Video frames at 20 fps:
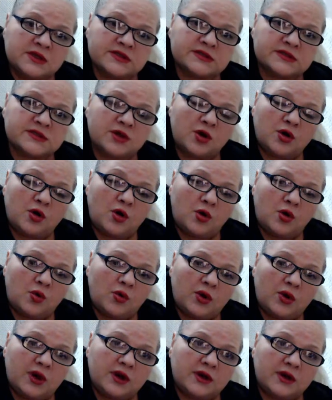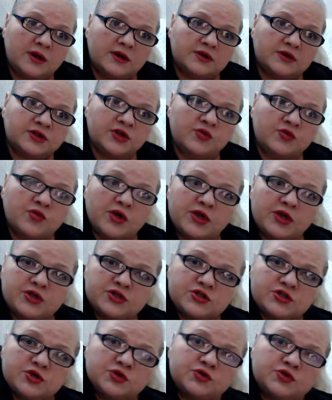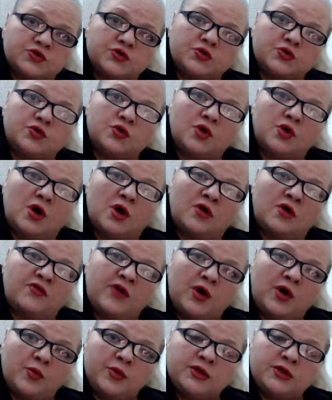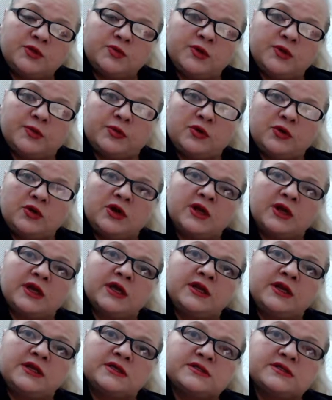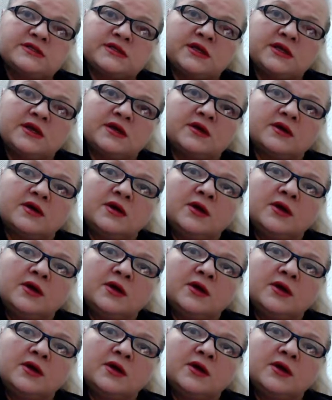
So the ratio of how many people are getting sick